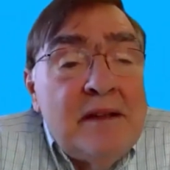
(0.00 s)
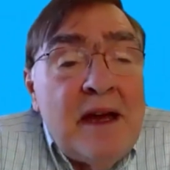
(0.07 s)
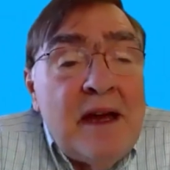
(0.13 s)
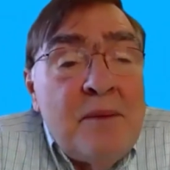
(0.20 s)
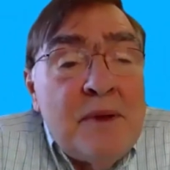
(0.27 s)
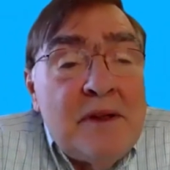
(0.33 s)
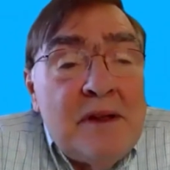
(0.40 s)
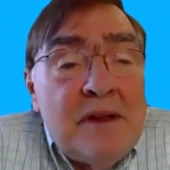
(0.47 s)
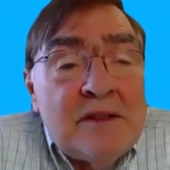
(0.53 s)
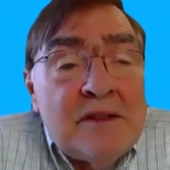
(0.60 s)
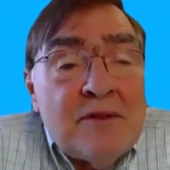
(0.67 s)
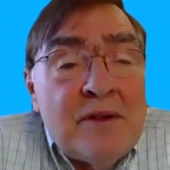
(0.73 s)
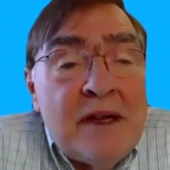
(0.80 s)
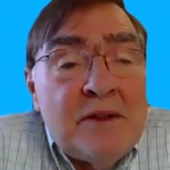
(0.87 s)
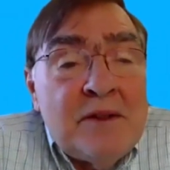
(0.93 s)
Tom,
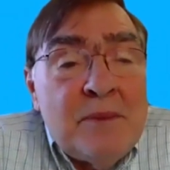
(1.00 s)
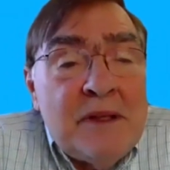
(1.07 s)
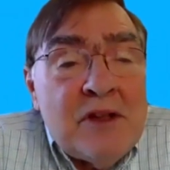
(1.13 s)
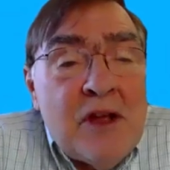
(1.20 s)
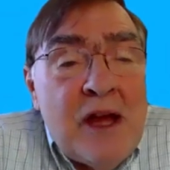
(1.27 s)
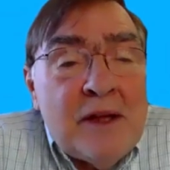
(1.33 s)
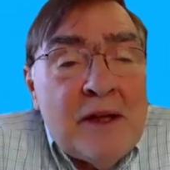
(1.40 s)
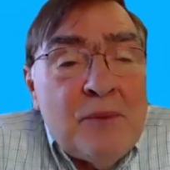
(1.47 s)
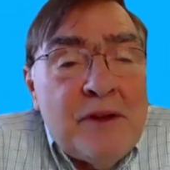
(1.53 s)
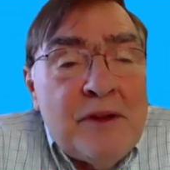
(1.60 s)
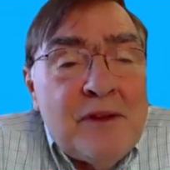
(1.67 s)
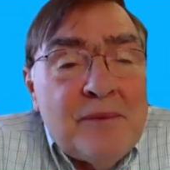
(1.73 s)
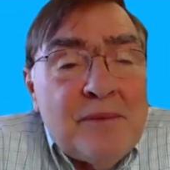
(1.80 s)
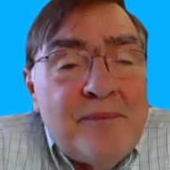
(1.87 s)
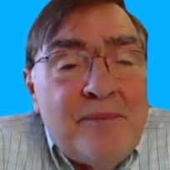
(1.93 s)
it's great to be talking
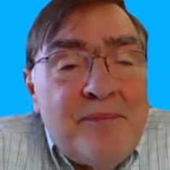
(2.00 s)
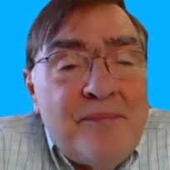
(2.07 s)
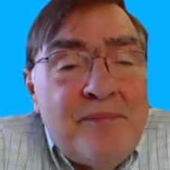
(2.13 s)
with you.